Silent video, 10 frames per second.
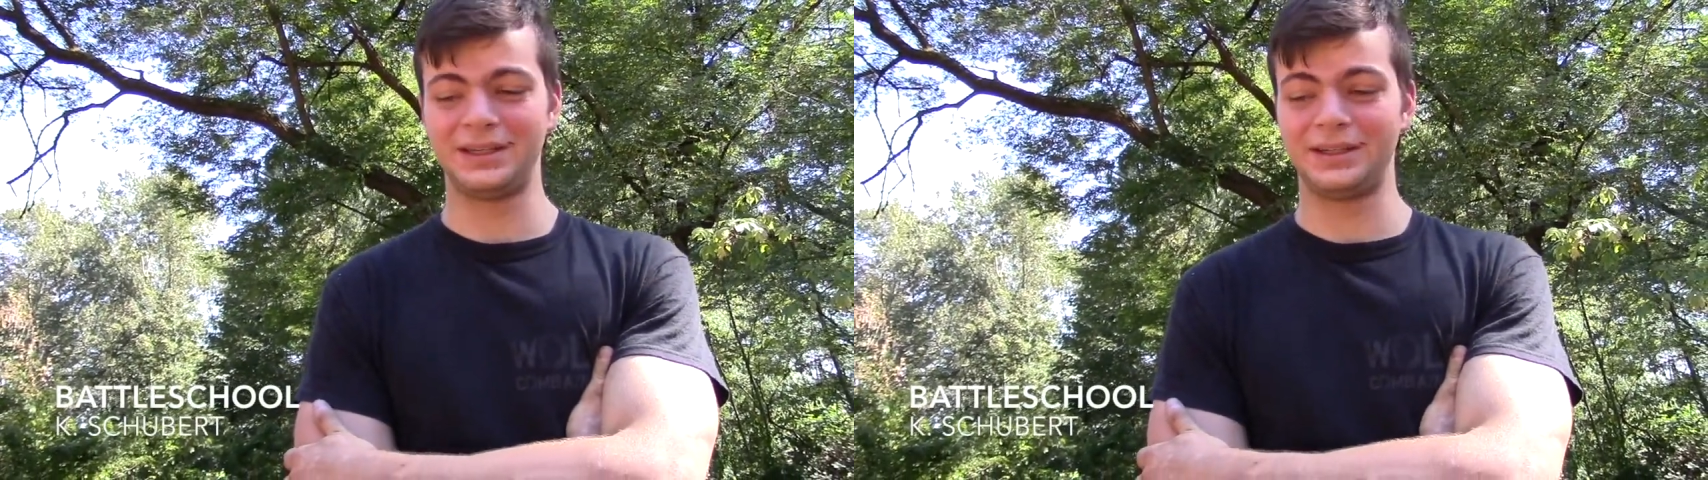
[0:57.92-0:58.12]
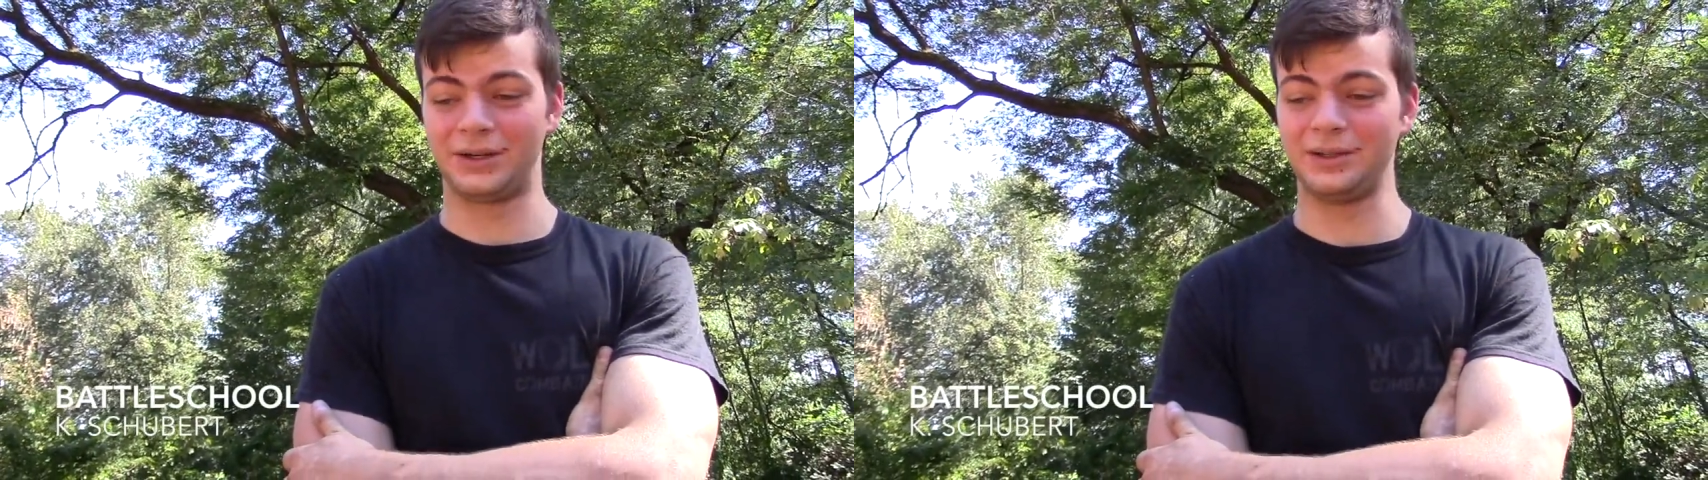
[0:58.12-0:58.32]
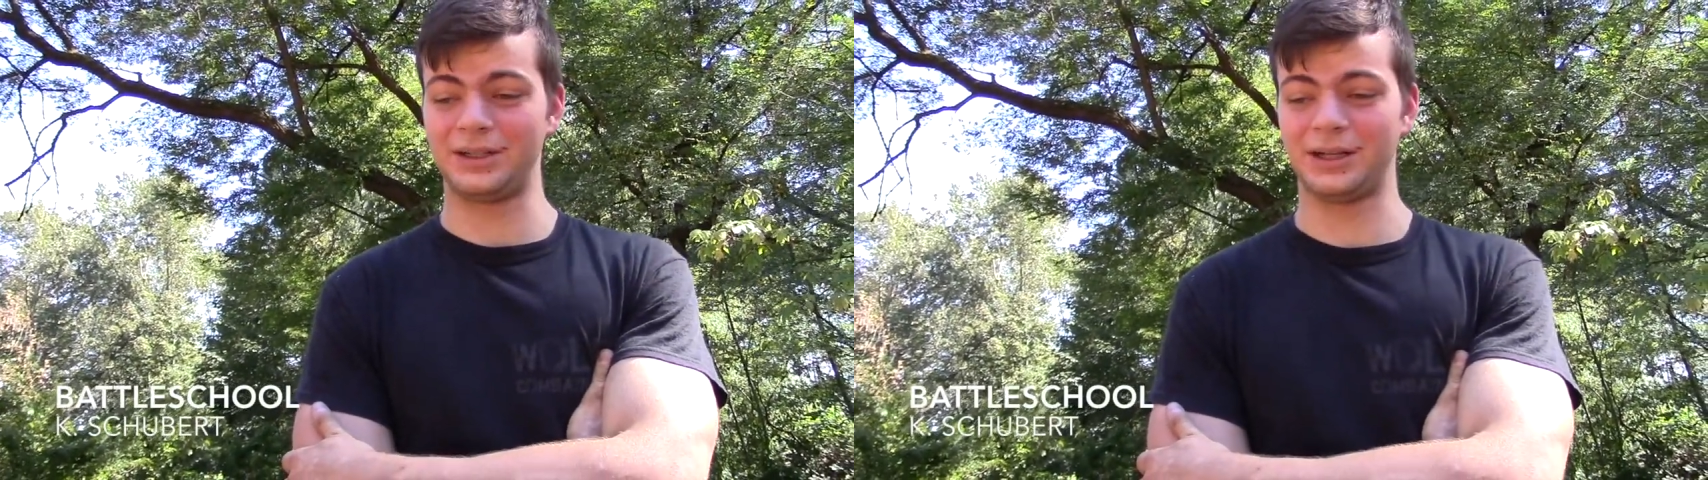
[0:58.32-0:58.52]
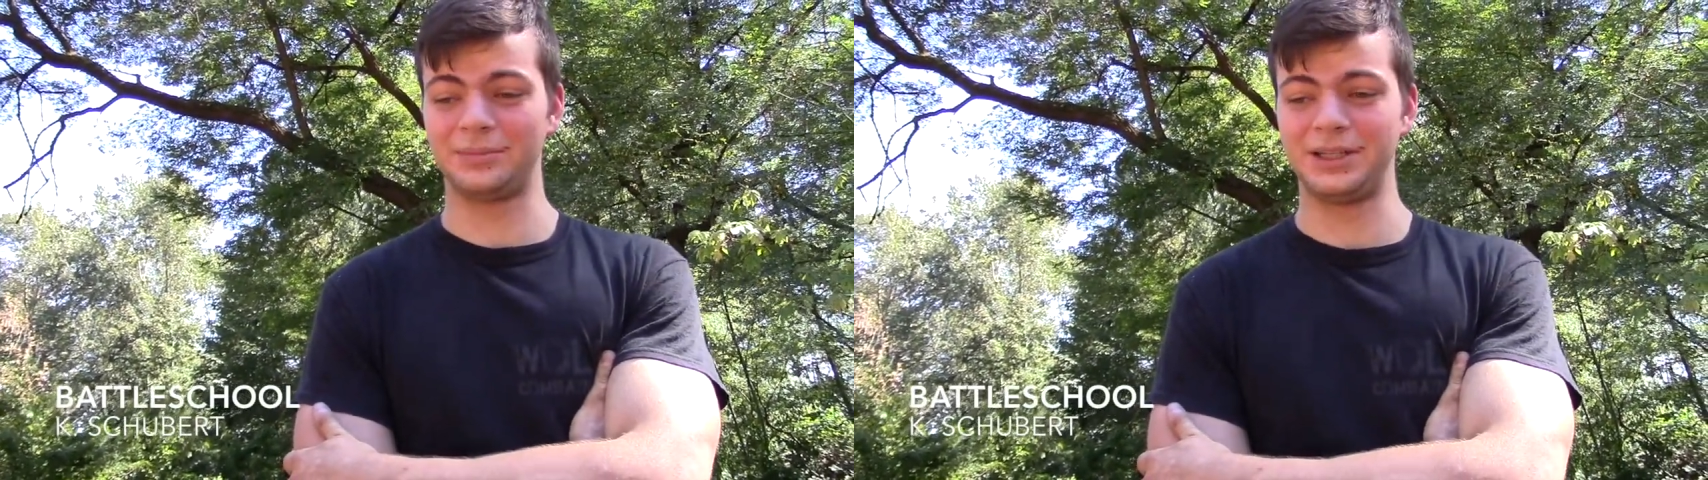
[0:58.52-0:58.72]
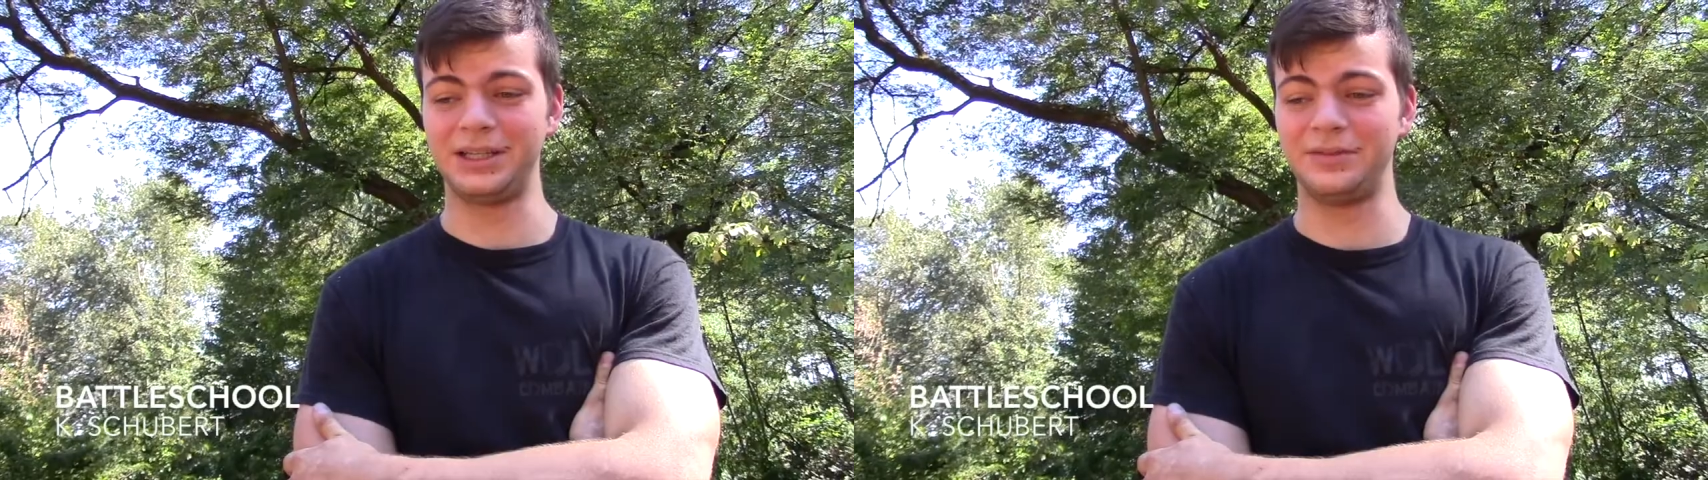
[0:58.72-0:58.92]
Well, I'll
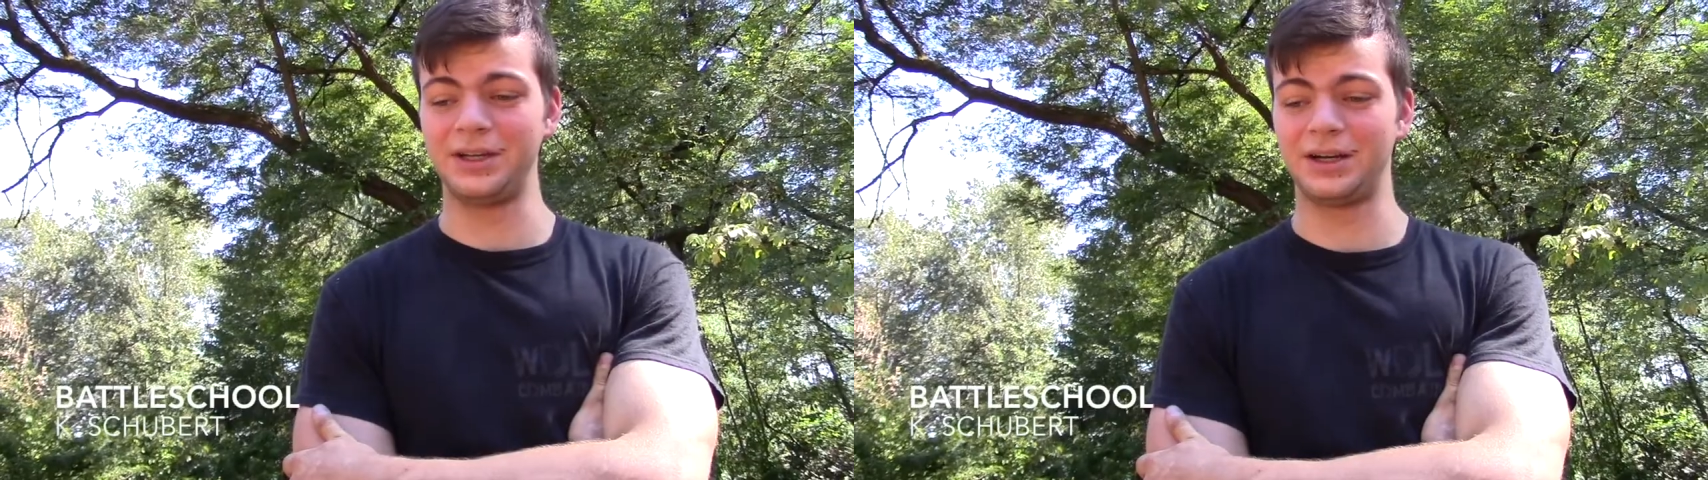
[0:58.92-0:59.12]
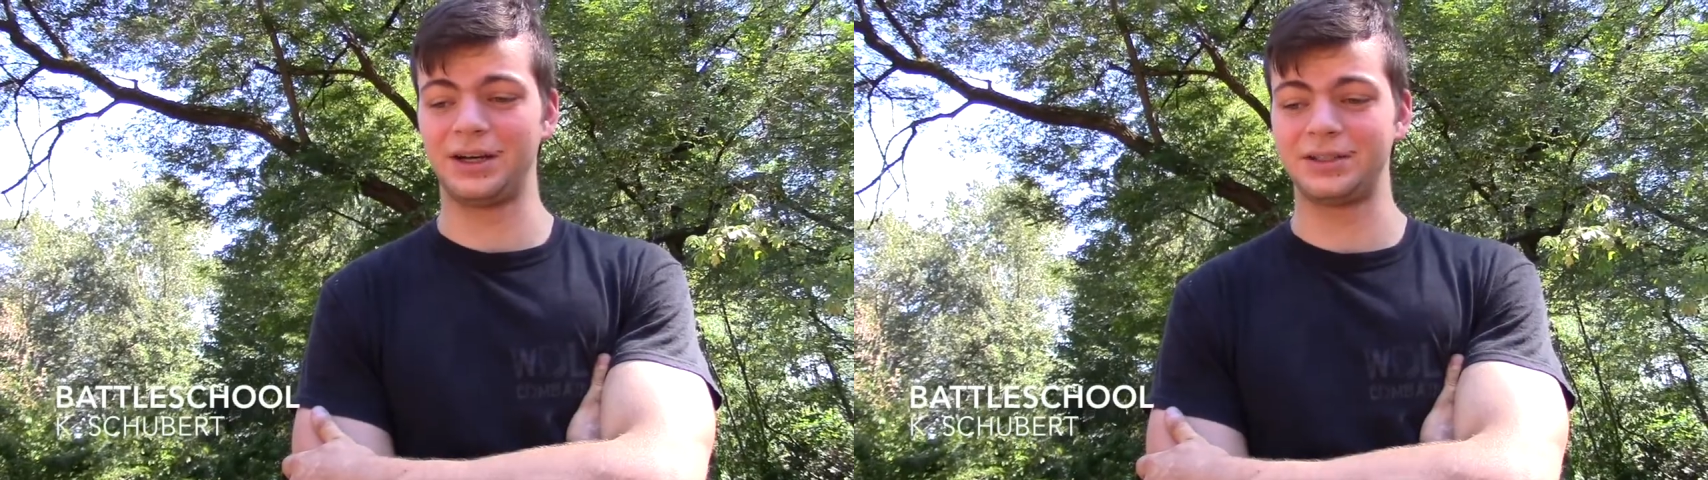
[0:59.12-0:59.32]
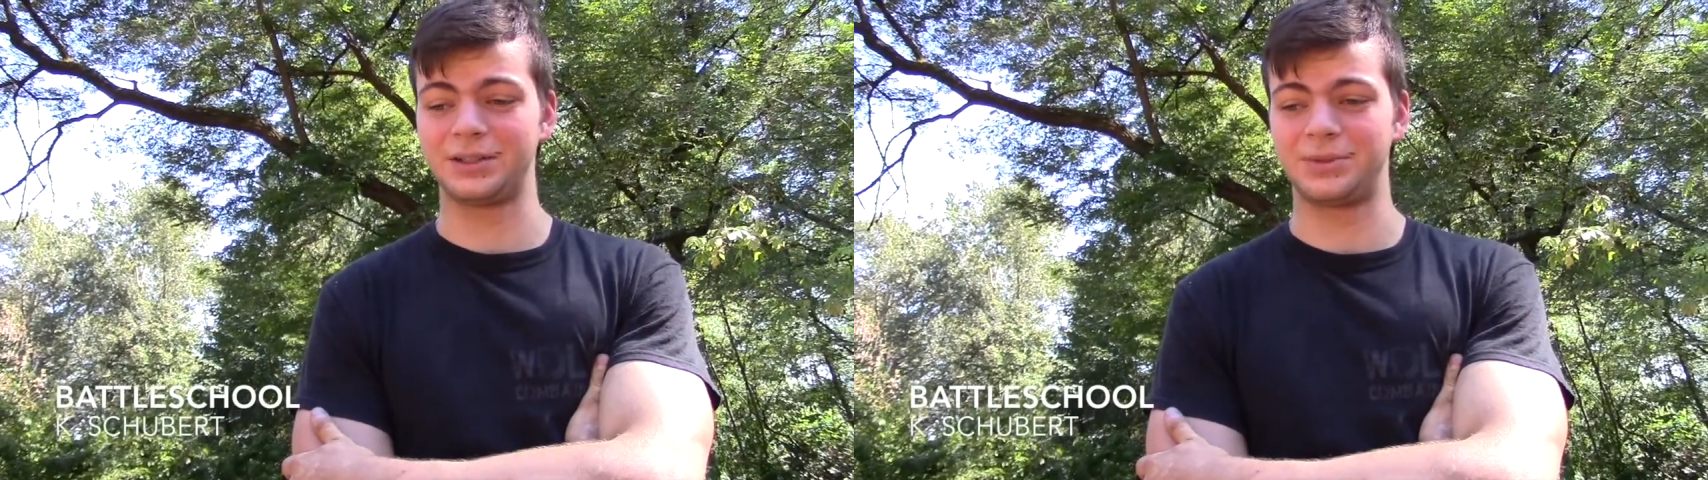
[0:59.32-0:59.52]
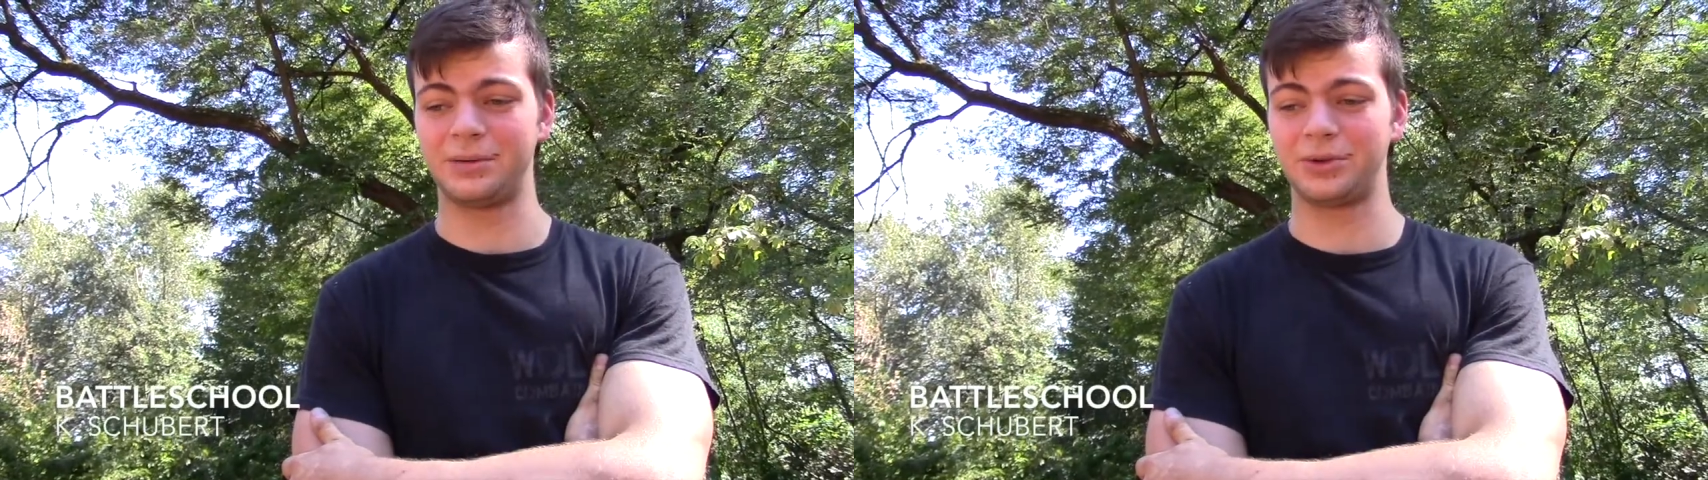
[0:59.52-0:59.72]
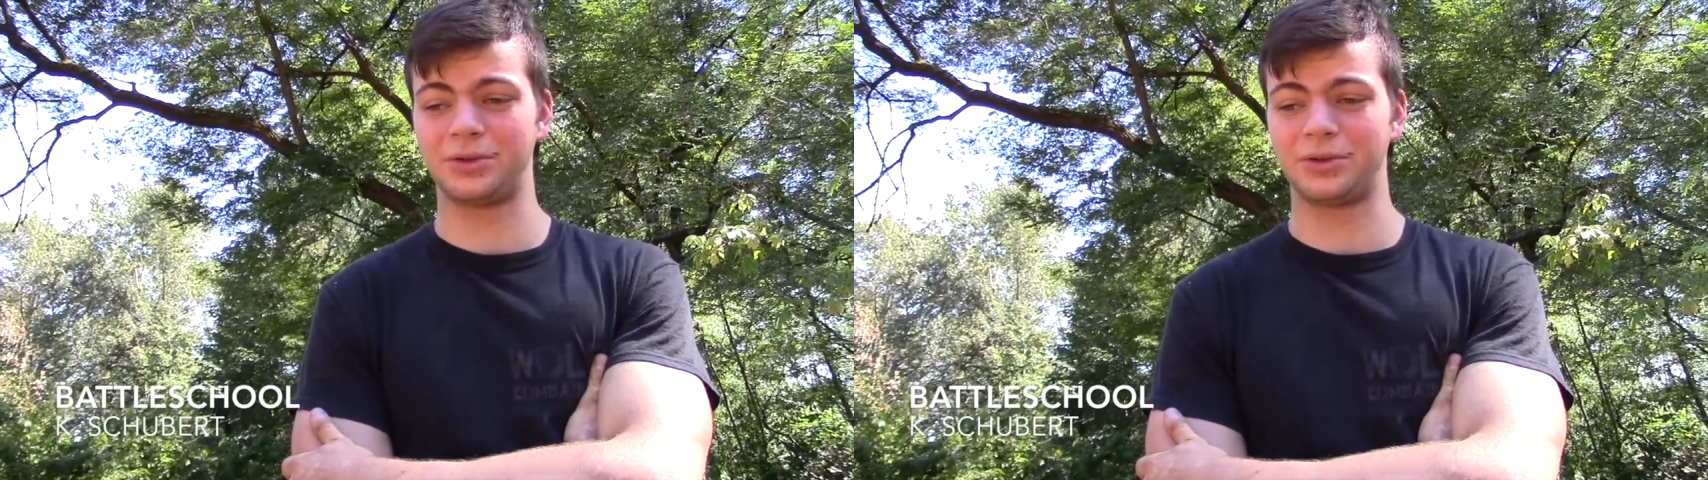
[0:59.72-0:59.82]
be leaving on September